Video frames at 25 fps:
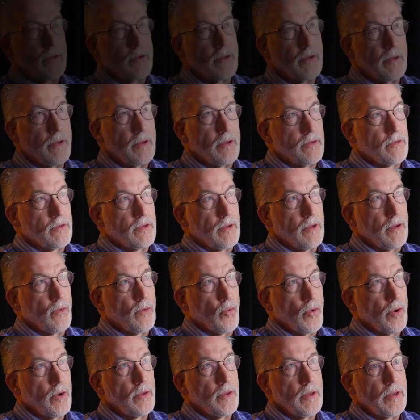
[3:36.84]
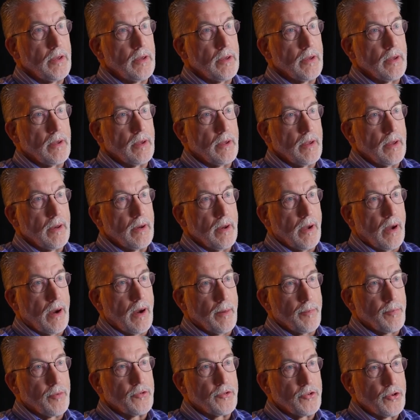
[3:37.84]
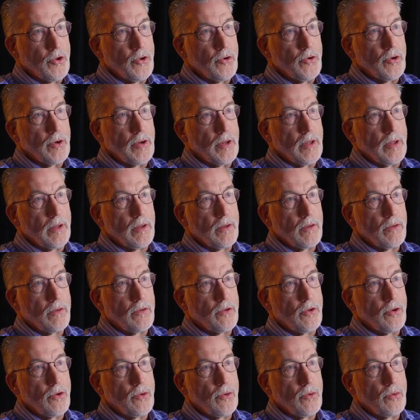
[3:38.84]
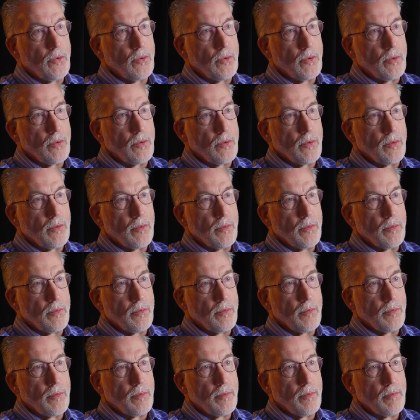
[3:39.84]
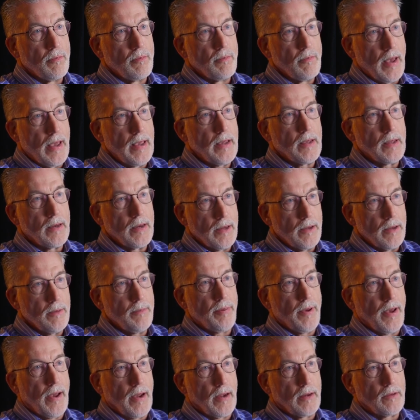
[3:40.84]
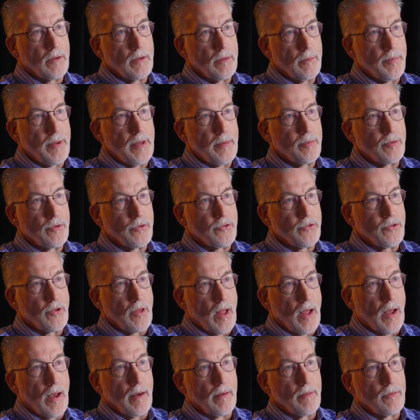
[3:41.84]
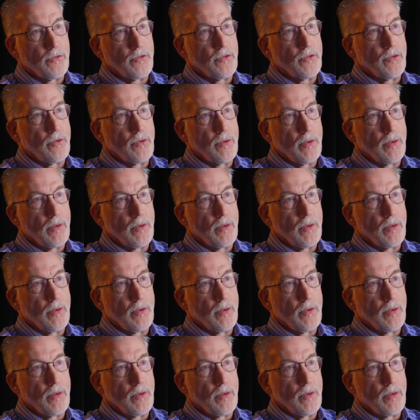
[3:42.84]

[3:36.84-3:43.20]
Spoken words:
It's really an opportunity to make an impact in people's lives.